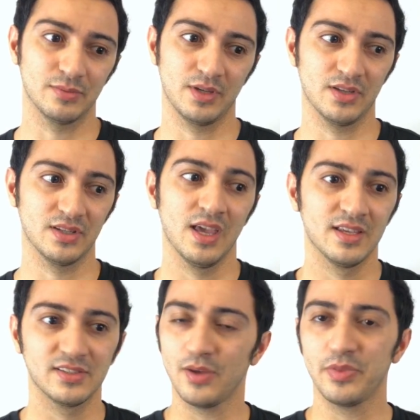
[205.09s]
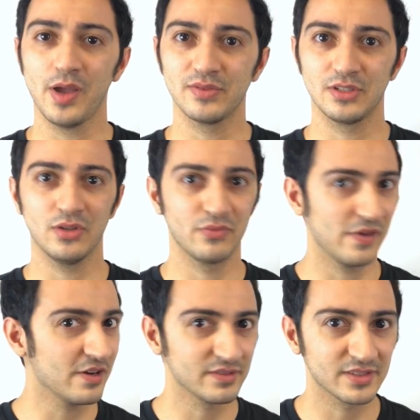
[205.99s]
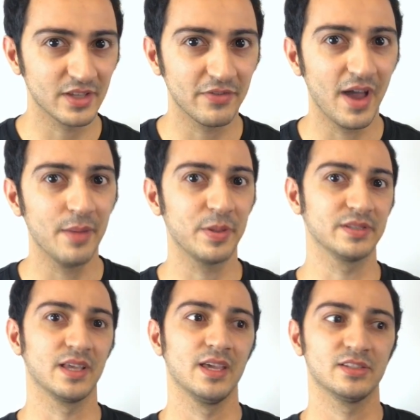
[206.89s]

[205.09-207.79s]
Because sometimes weird stuff happens.